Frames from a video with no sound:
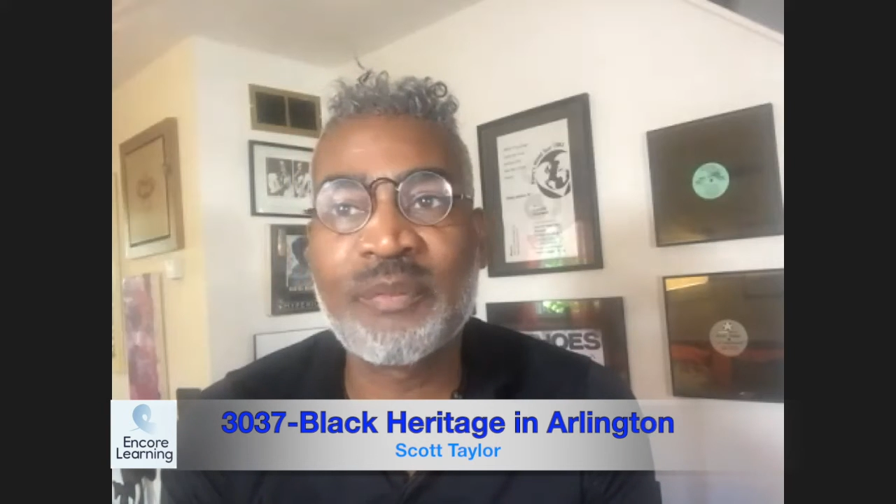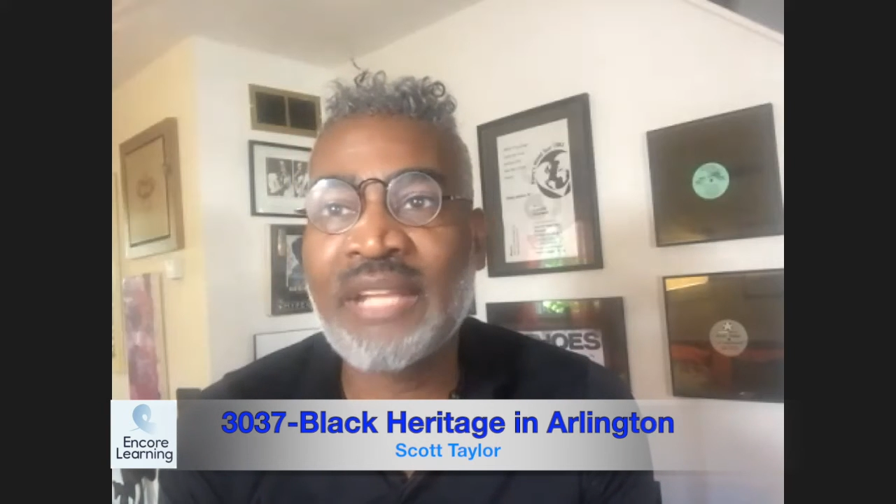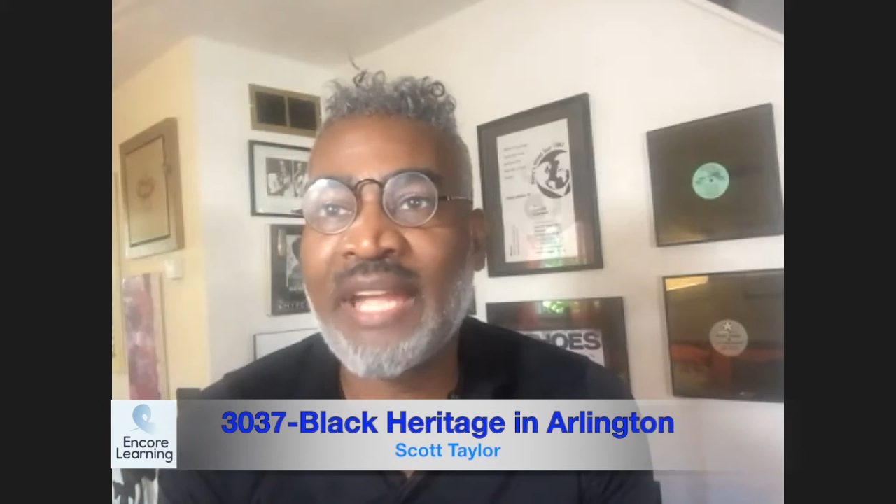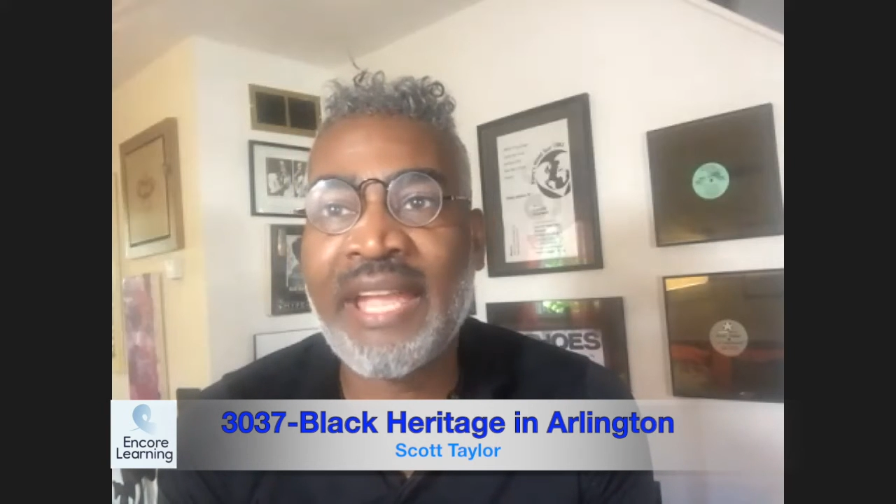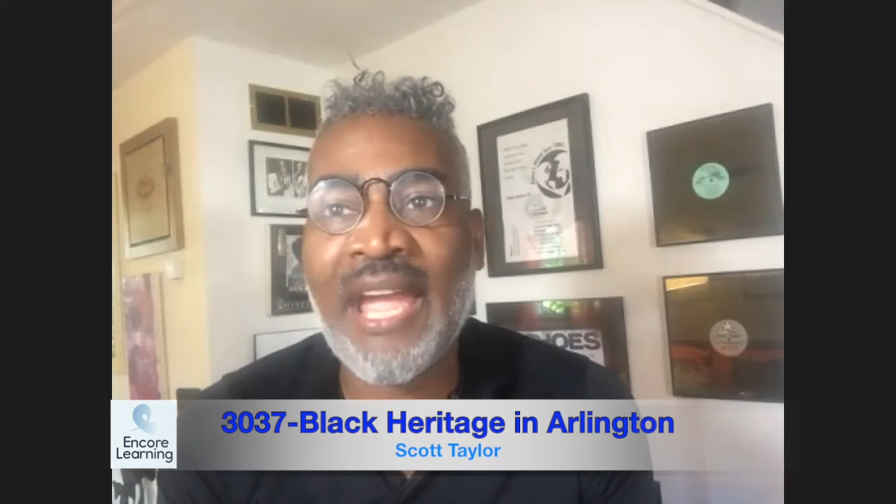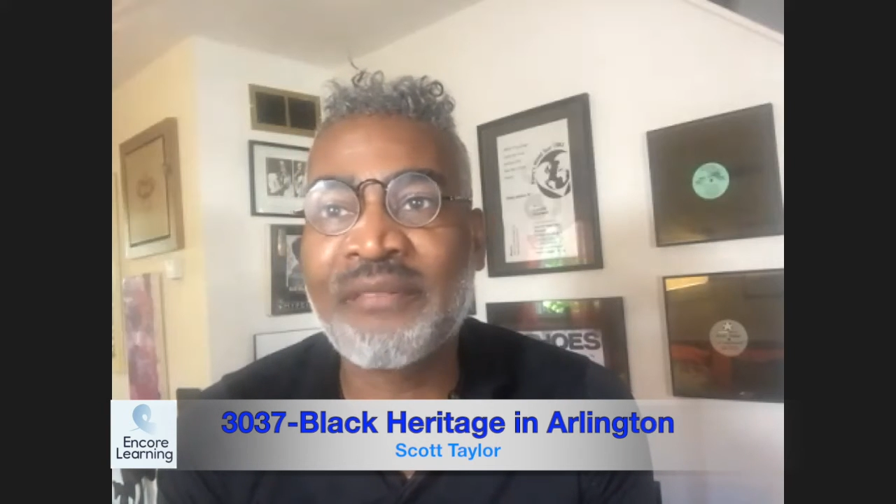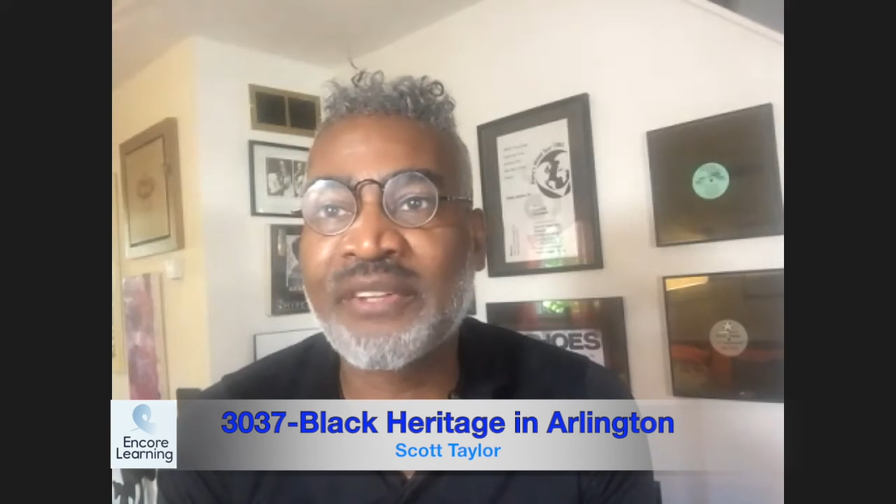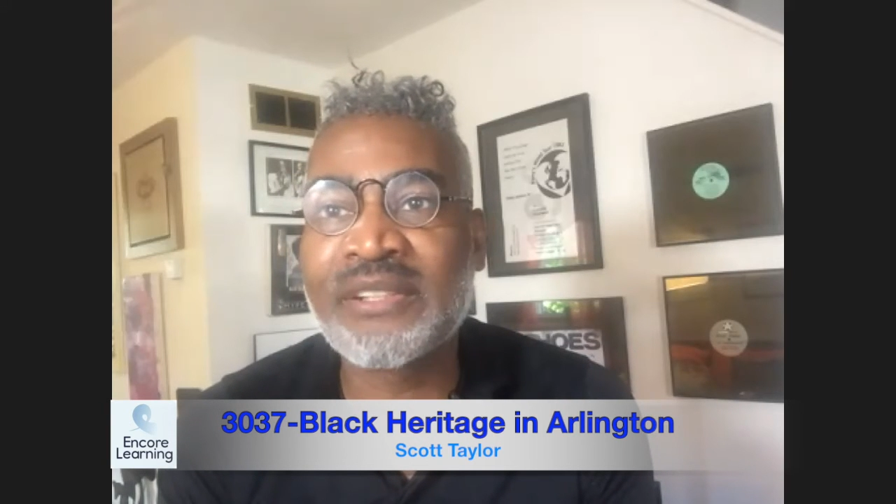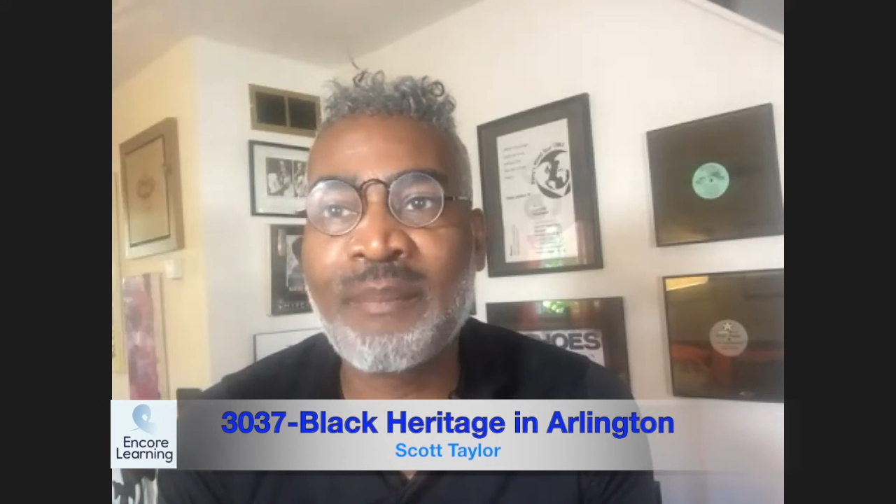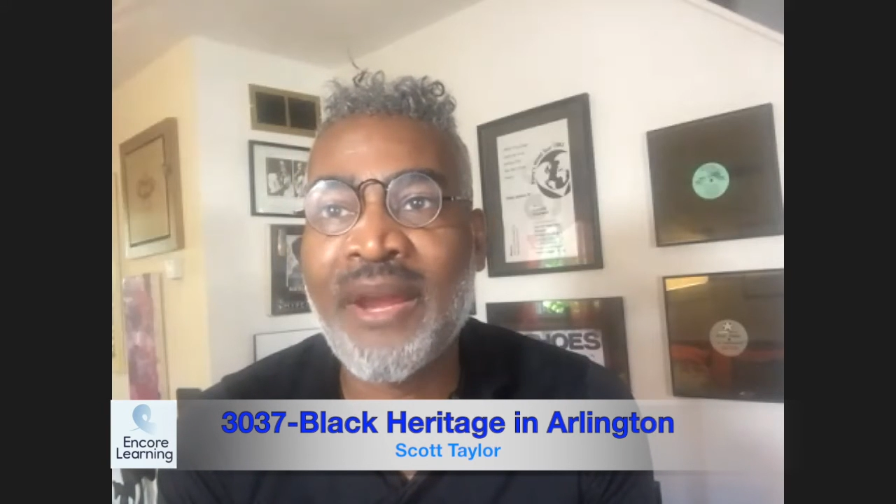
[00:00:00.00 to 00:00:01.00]
like
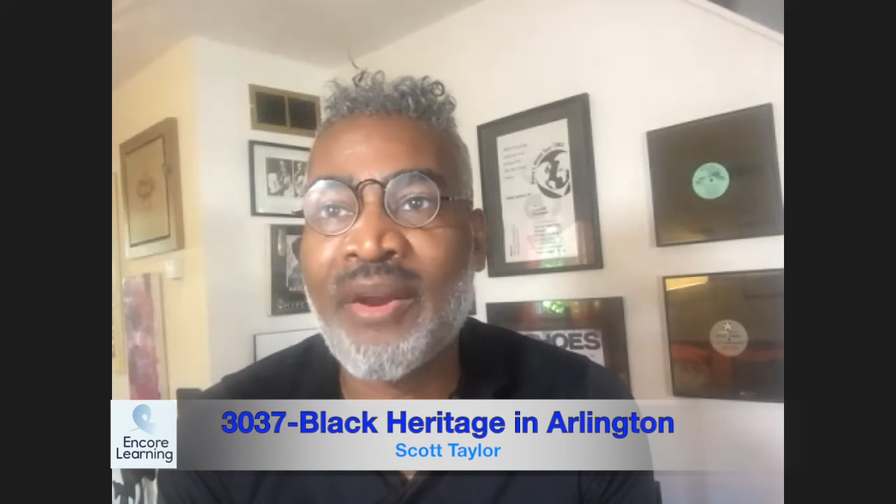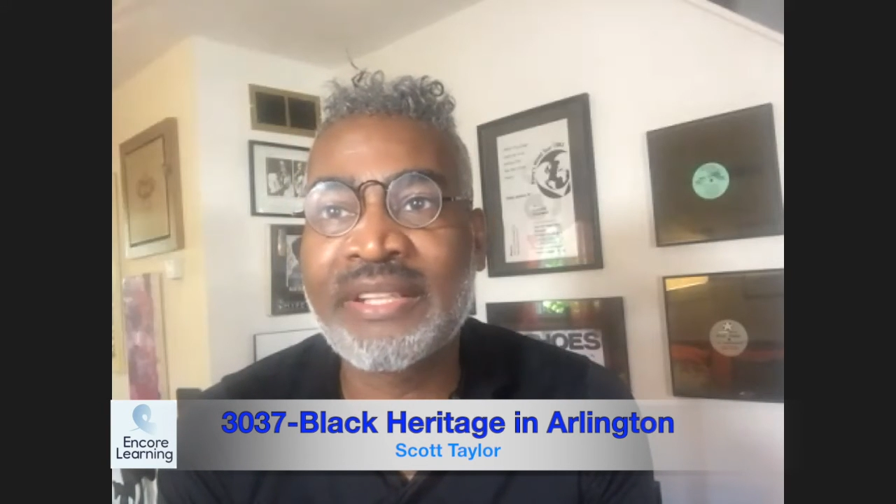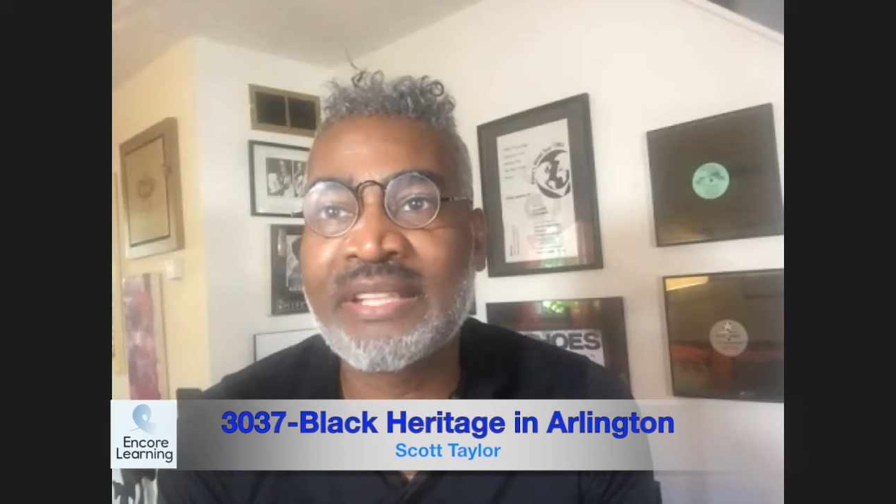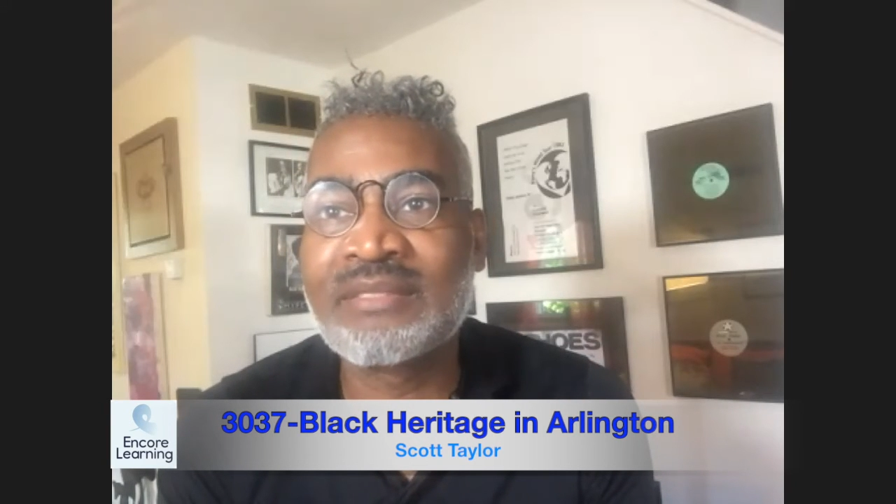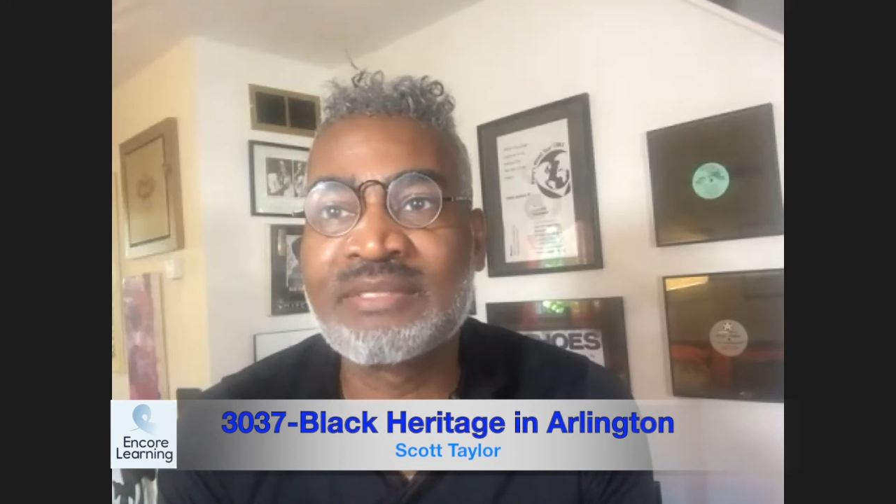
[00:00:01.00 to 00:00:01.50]
African American